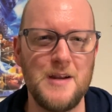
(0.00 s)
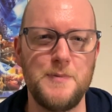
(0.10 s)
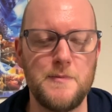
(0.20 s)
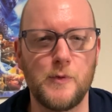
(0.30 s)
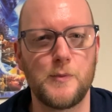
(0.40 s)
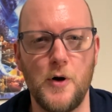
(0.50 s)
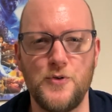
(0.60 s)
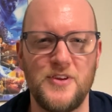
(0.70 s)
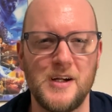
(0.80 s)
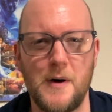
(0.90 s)
People were
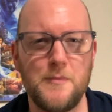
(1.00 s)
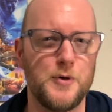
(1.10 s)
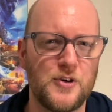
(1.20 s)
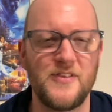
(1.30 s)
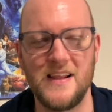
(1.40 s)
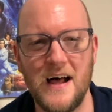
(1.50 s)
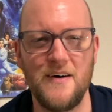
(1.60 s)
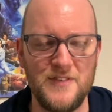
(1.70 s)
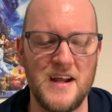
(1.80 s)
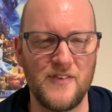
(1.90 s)
posting about books they loved
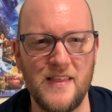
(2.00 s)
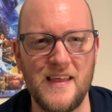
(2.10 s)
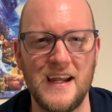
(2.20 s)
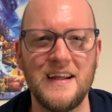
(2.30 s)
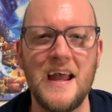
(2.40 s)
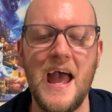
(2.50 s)
and everything.